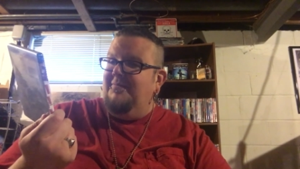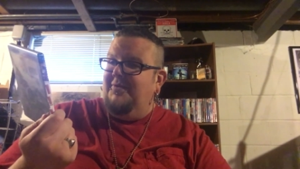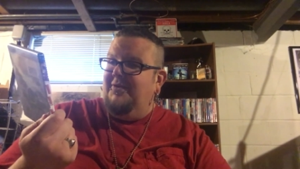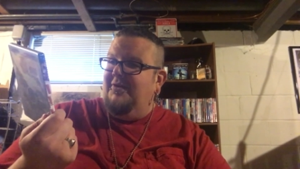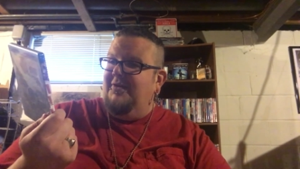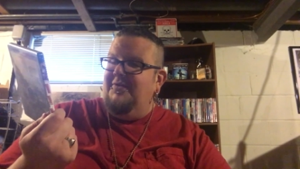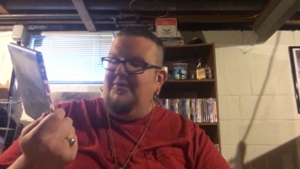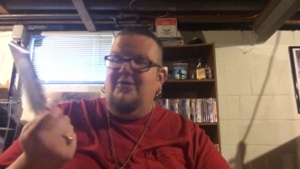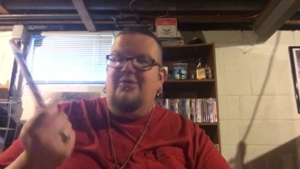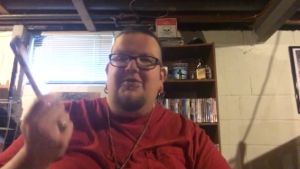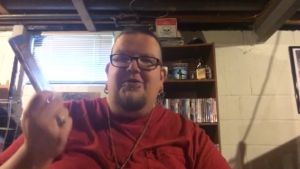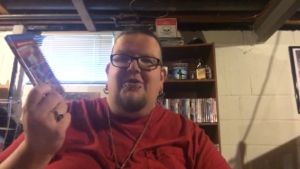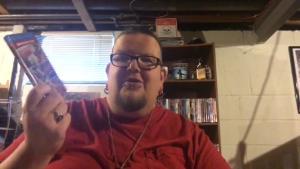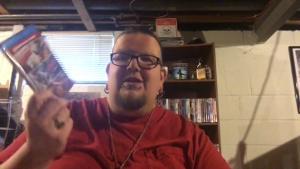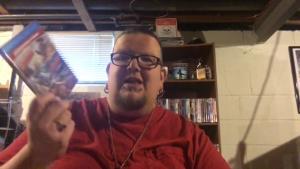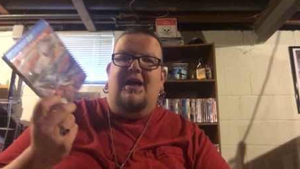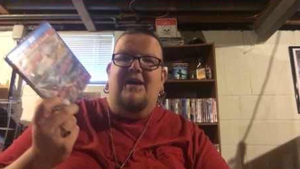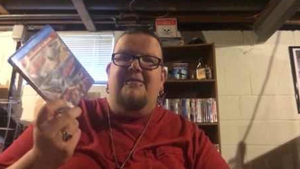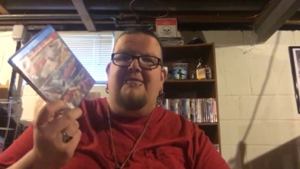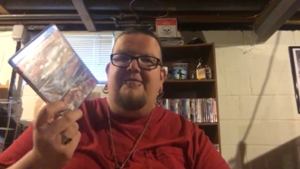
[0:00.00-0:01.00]
They're they're they're a
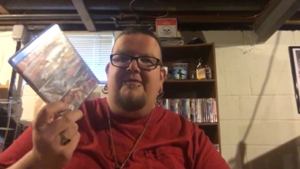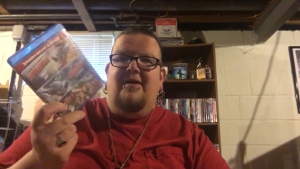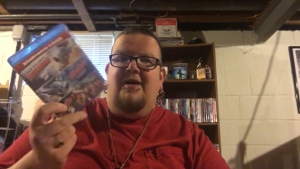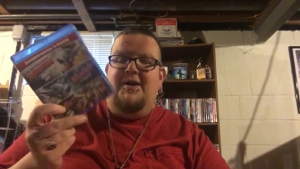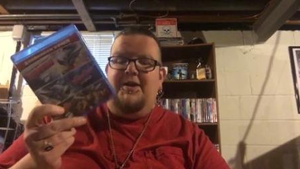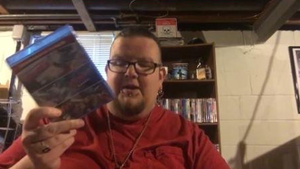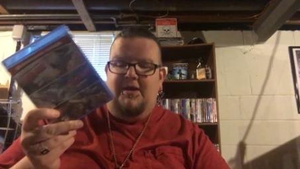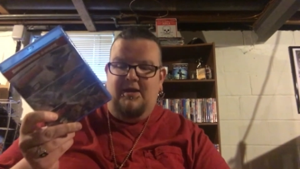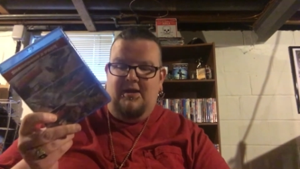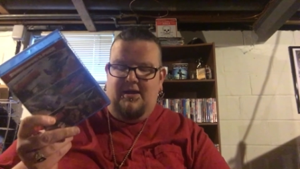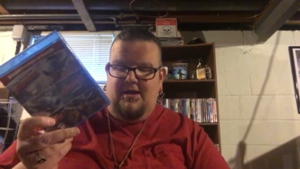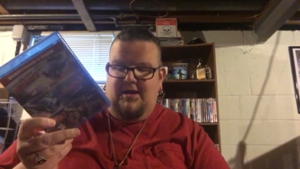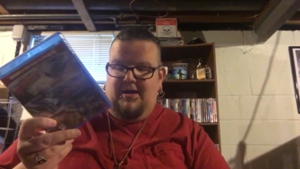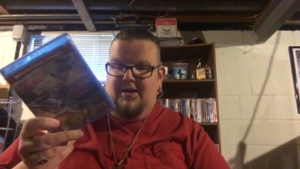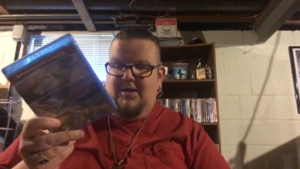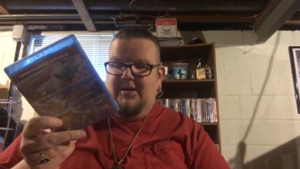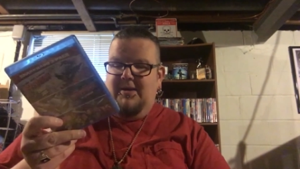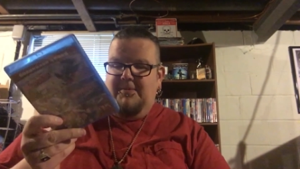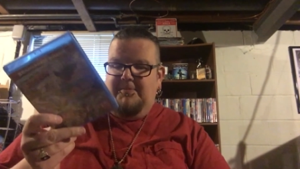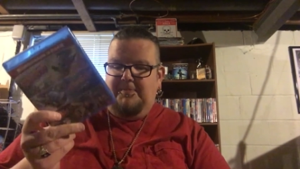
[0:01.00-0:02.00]
lot of fun.
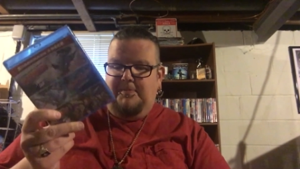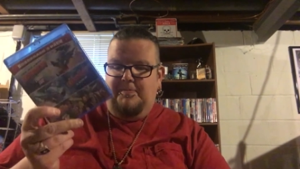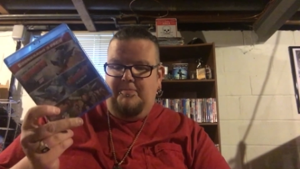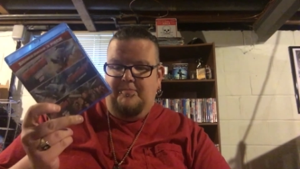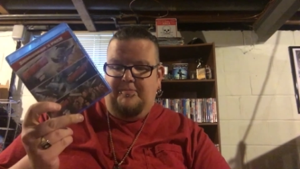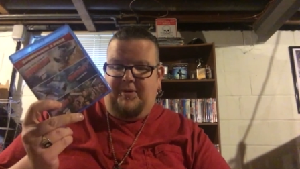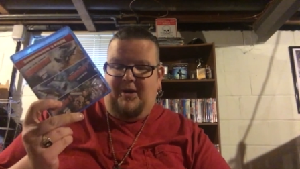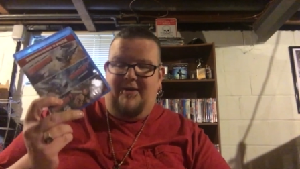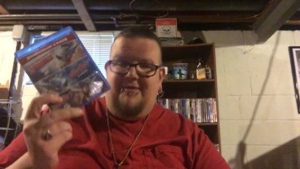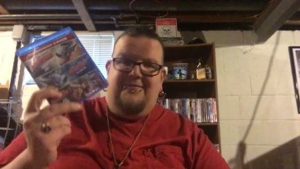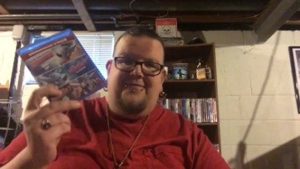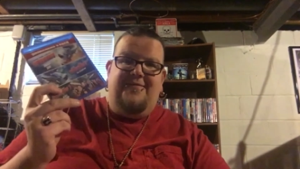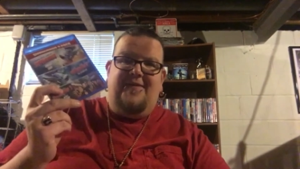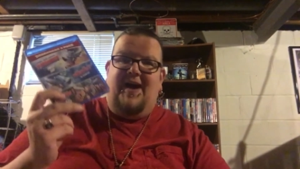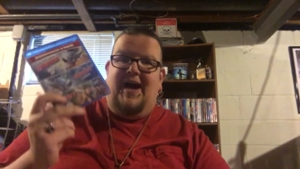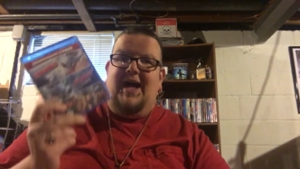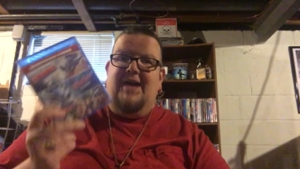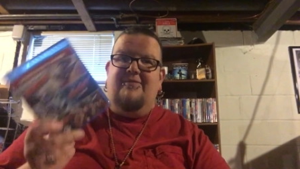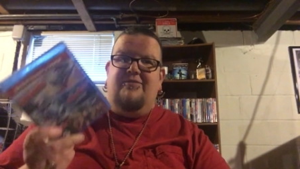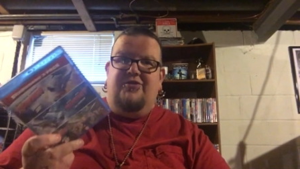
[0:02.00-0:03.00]
Part
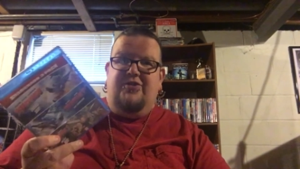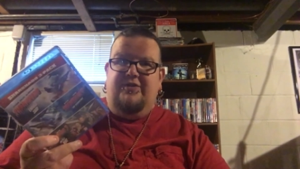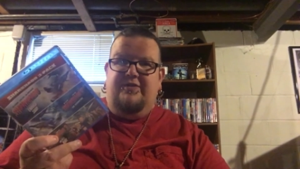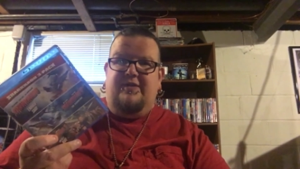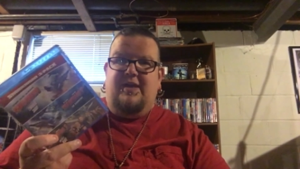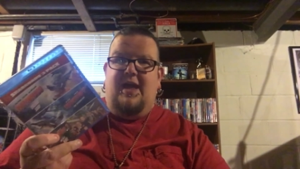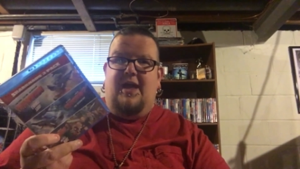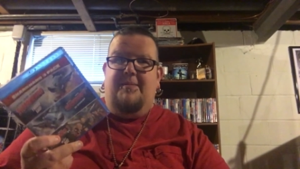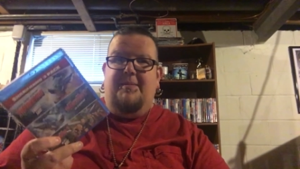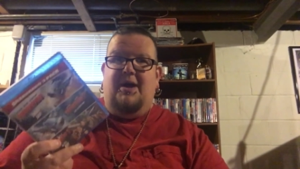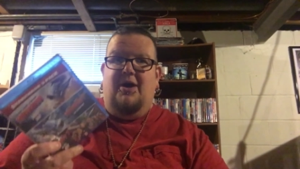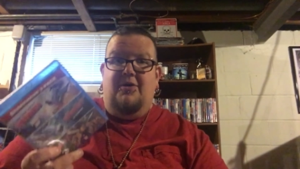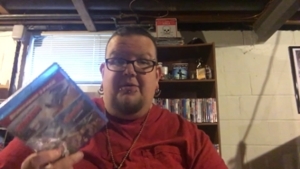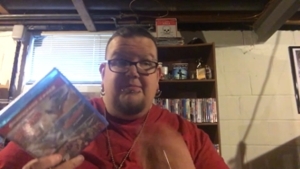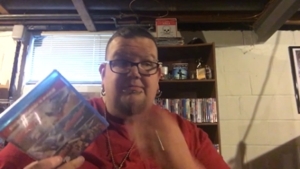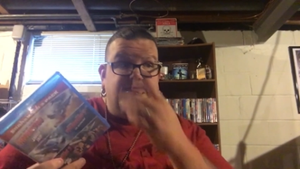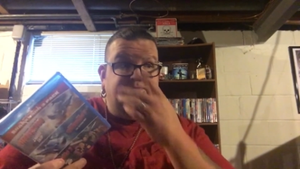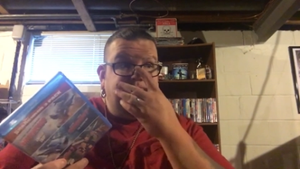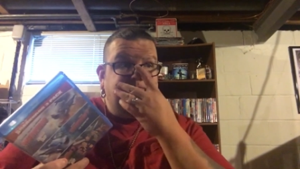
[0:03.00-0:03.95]
five just came out,